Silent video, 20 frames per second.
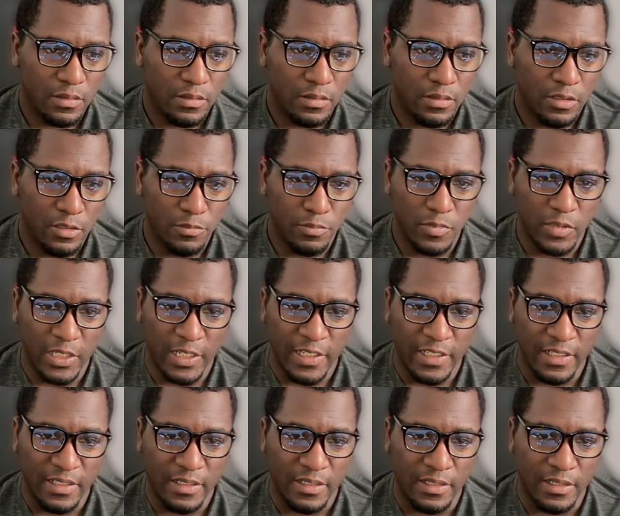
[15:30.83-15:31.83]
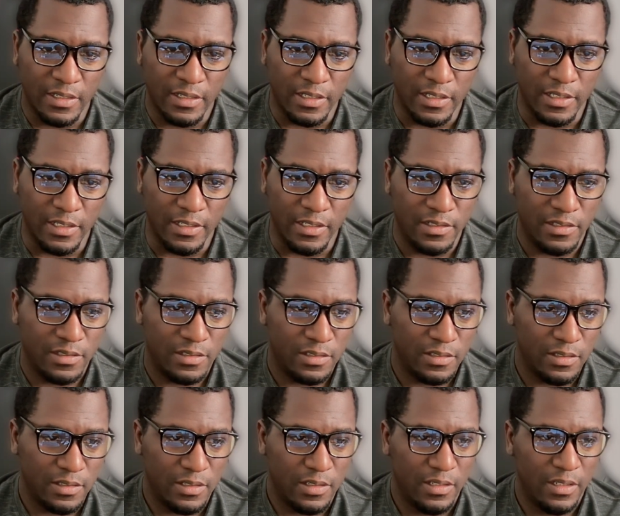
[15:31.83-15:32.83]
Nope, that is
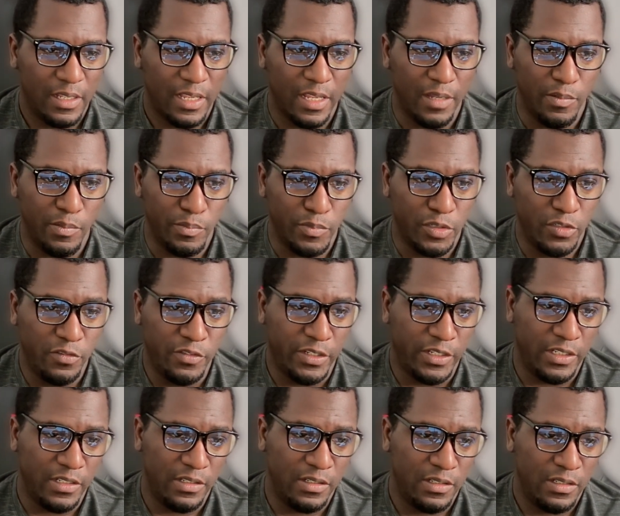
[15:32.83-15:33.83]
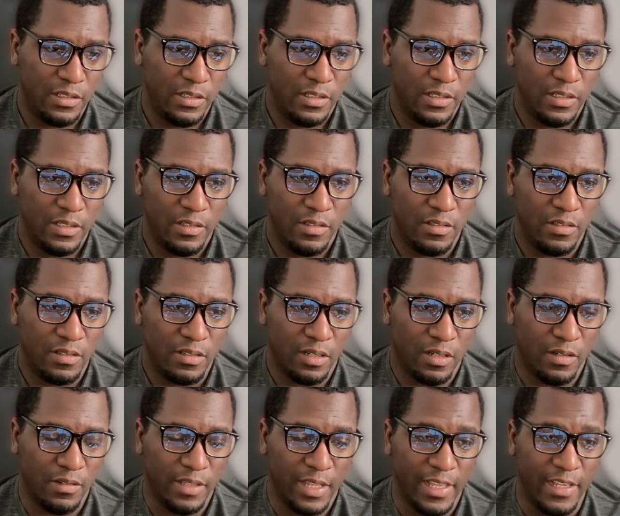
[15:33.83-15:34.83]
a movie
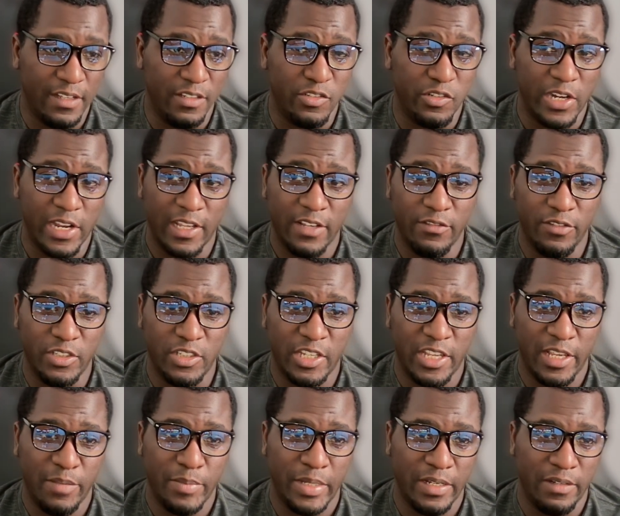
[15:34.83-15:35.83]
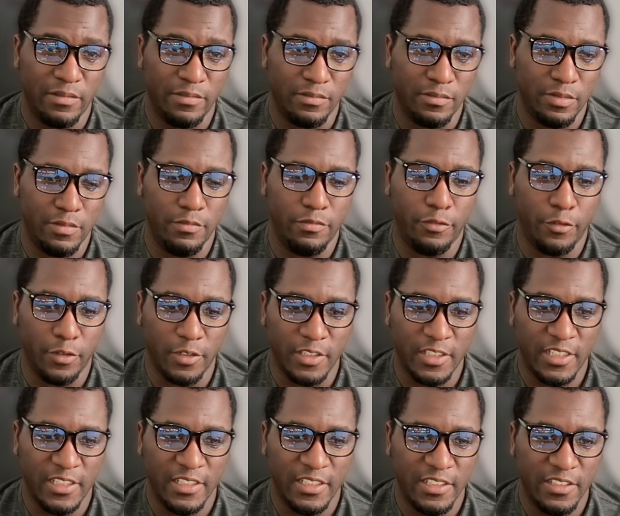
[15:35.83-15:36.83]
called Like a Dragon, which came out
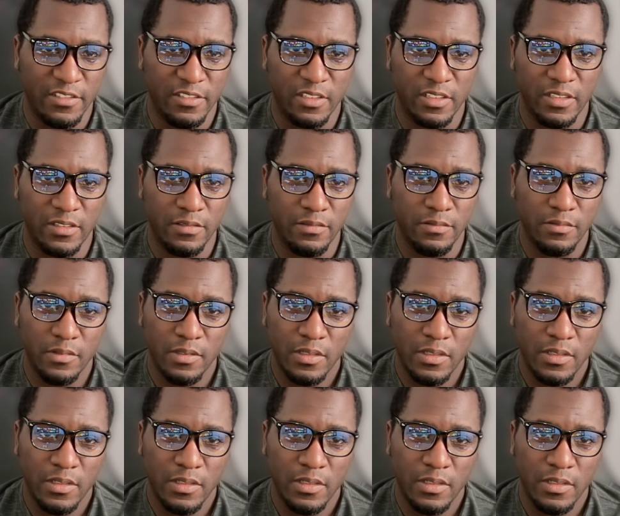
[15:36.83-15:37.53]
14 years ago.